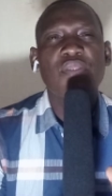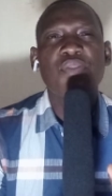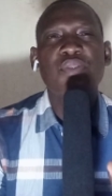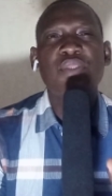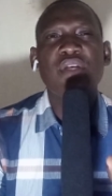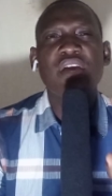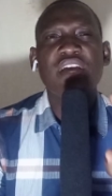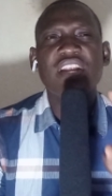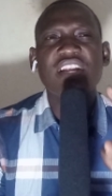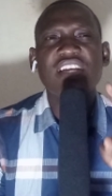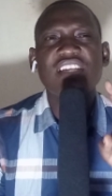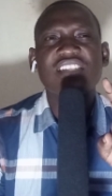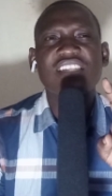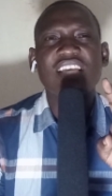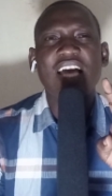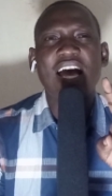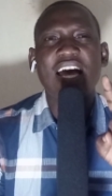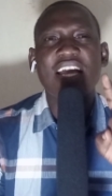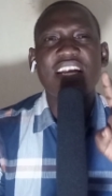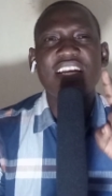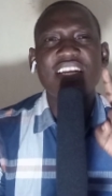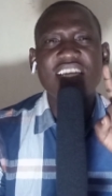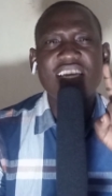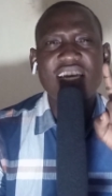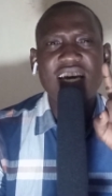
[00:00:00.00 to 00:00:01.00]
there is
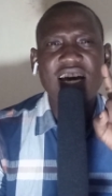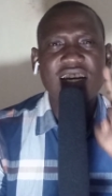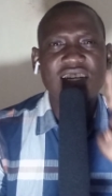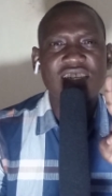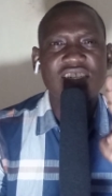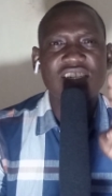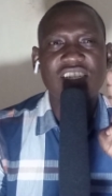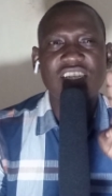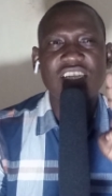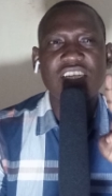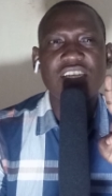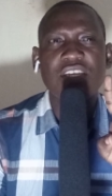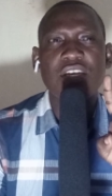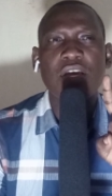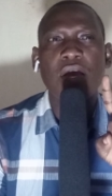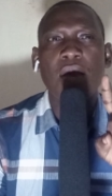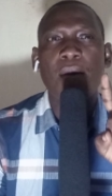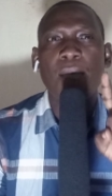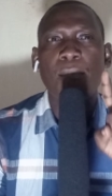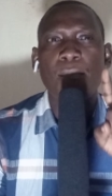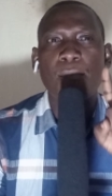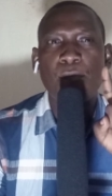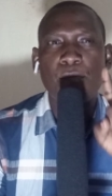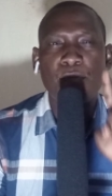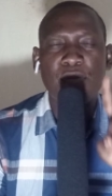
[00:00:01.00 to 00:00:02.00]
a DRC
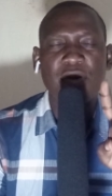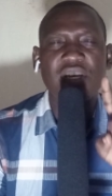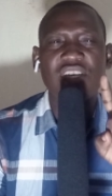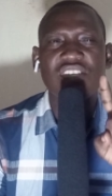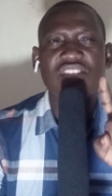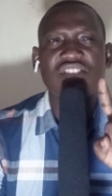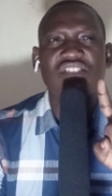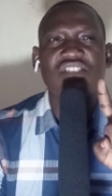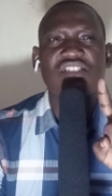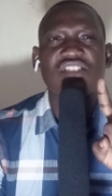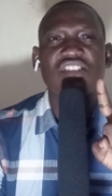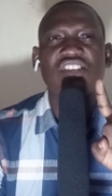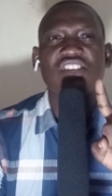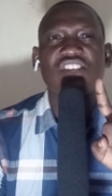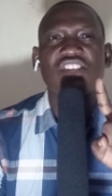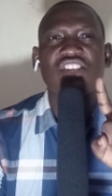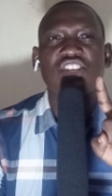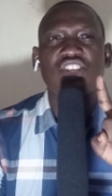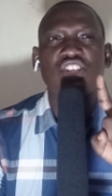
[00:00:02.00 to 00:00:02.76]
peace